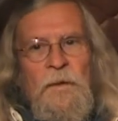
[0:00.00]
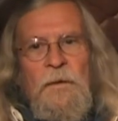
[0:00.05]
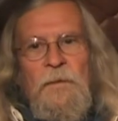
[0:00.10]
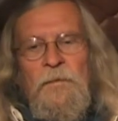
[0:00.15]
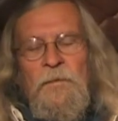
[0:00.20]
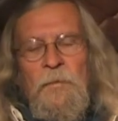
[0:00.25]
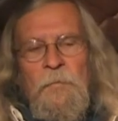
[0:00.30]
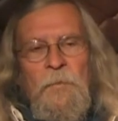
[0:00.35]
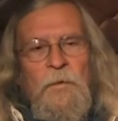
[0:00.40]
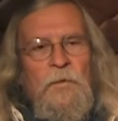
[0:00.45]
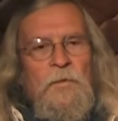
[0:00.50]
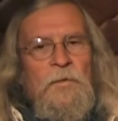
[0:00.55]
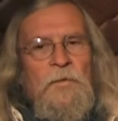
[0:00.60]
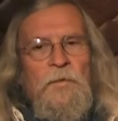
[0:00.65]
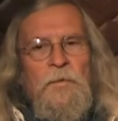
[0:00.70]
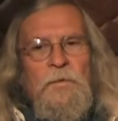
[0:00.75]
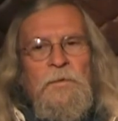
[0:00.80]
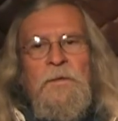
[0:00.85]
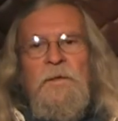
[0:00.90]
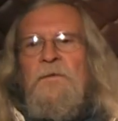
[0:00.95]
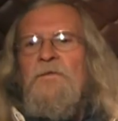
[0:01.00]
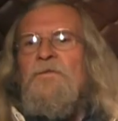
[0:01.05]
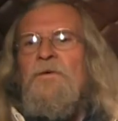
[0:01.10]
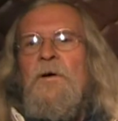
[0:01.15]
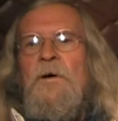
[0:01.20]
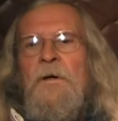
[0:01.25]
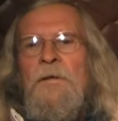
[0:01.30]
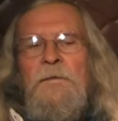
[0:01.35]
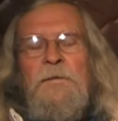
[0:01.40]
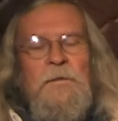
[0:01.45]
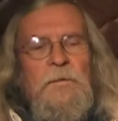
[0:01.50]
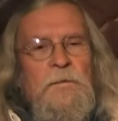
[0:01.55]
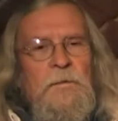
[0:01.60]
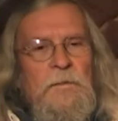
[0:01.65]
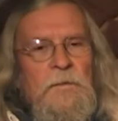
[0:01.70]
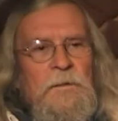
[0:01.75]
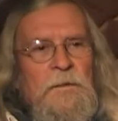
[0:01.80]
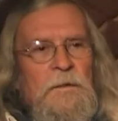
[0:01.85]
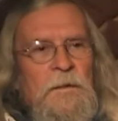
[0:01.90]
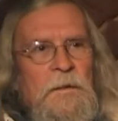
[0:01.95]
The Moho
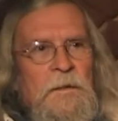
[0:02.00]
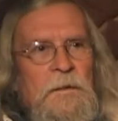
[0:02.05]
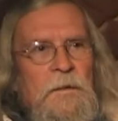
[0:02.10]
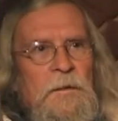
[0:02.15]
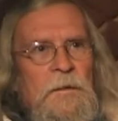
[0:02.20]
discontinuity.